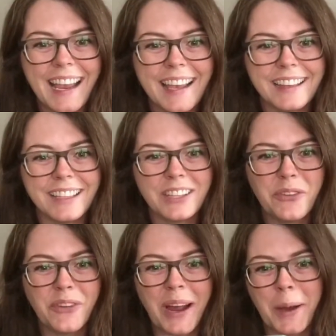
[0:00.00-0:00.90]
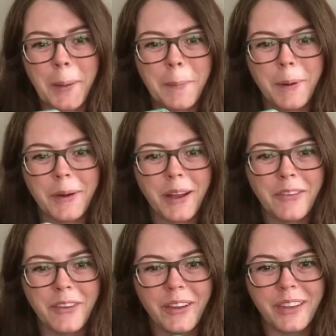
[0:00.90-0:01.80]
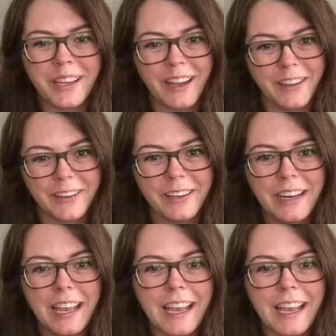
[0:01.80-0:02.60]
and let the fire burn off all the color,